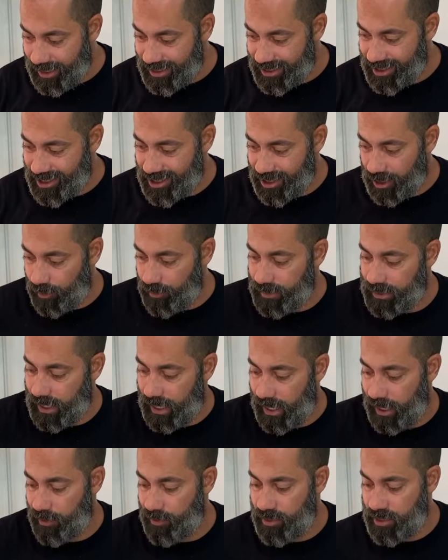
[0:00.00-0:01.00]

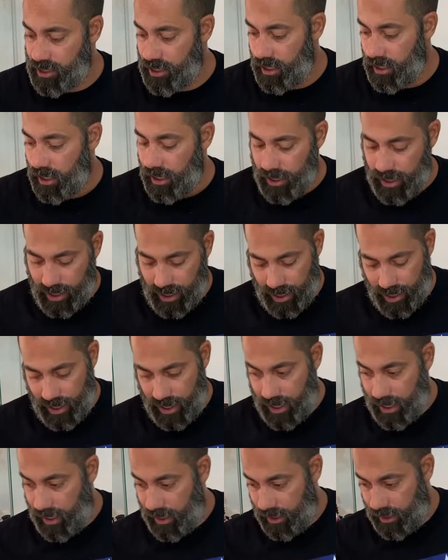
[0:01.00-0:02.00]
sometimes,
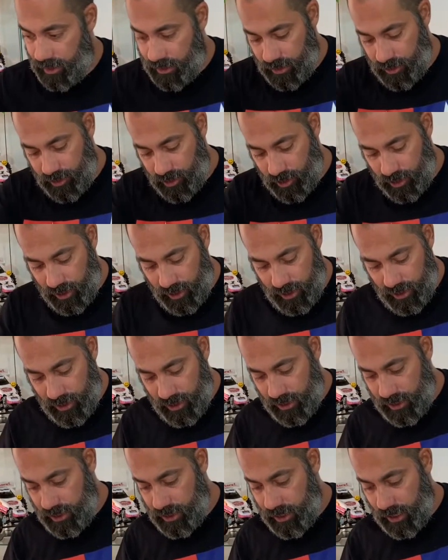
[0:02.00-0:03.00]
and there
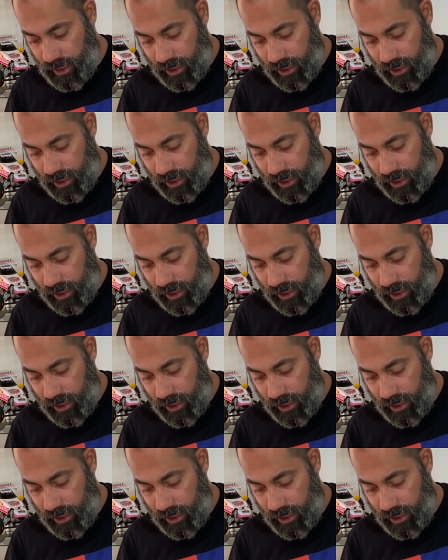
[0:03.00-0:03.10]
is a